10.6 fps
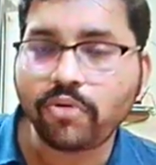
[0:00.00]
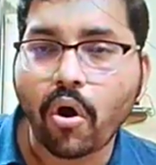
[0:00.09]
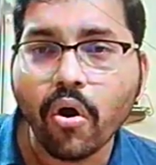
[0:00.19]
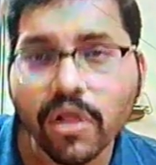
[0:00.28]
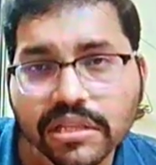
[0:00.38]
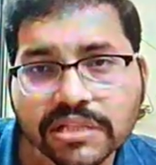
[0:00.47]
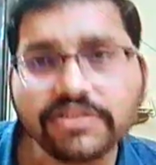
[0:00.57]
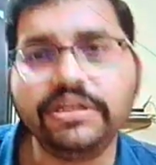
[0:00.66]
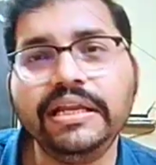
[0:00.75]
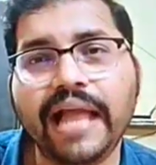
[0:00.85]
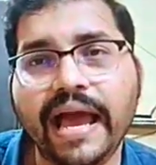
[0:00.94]
all the
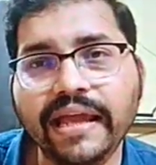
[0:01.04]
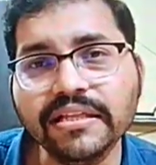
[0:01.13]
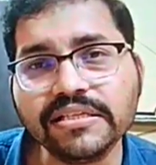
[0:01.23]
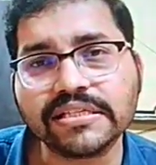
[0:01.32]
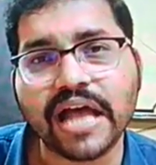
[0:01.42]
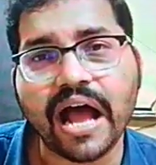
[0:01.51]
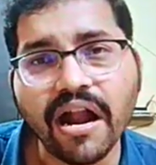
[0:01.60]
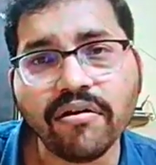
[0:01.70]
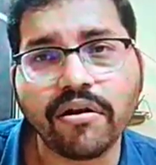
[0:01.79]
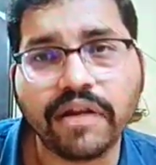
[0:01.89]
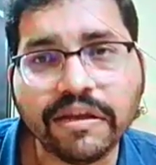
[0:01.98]
three lines
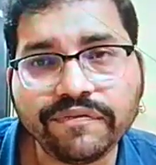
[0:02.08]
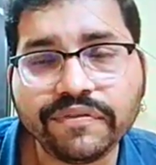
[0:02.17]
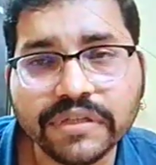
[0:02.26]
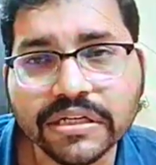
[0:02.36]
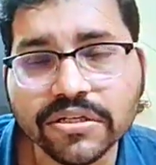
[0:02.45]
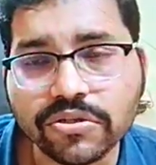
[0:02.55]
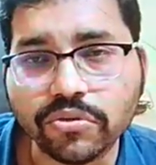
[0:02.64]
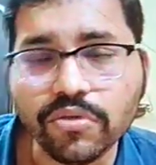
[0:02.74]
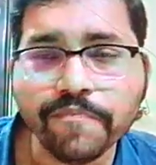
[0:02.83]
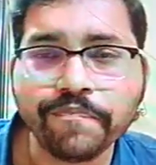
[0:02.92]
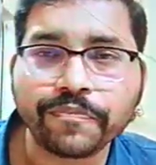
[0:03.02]
are referring
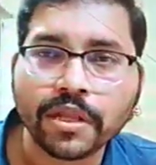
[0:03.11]
to